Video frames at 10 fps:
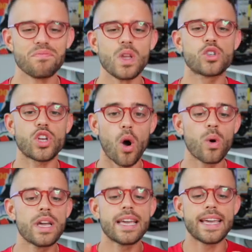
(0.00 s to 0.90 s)
So
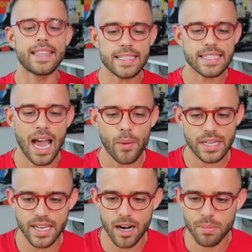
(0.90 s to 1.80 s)
this is how I
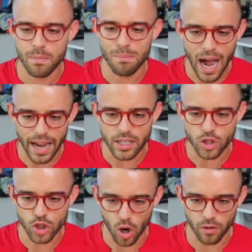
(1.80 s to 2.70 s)
set up my
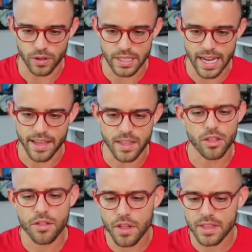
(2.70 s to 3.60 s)
chart for the day. The other
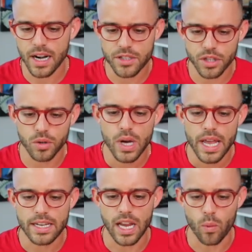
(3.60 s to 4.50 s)
thing that I do
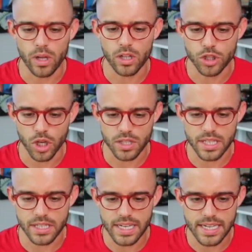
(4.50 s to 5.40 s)
is I will adjust
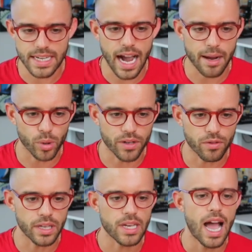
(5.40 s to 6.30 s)
this TDI
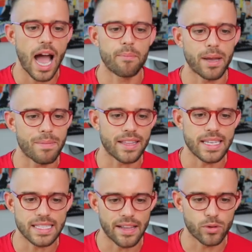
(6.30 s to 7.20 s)
briefly. I might make
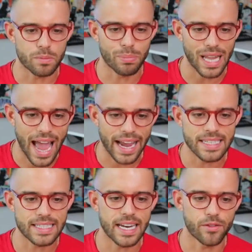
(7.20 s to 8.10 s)
these levels black
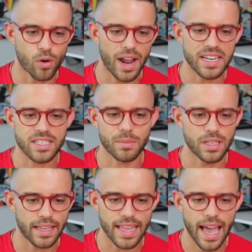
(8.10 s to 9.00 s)
instead of gray, something
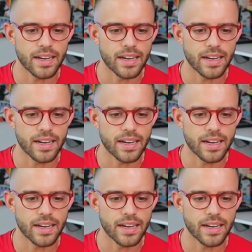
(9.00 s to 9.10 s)
like that.